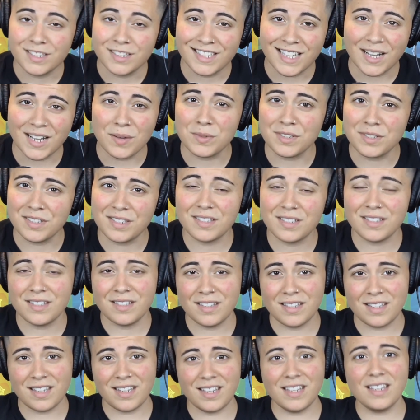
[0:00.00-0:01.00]

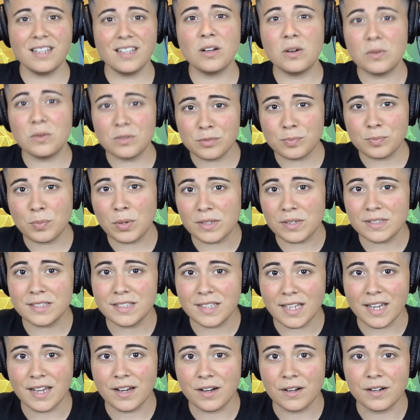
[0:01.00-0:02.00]
the ego was
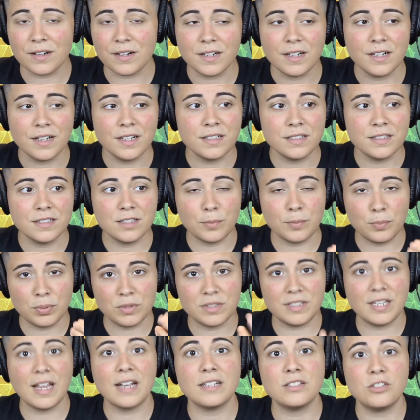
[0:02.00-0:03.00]
put there to
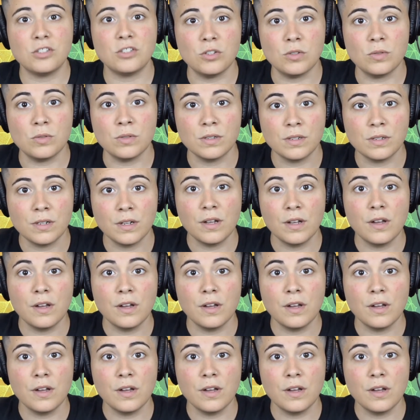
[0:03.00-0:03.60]
protect you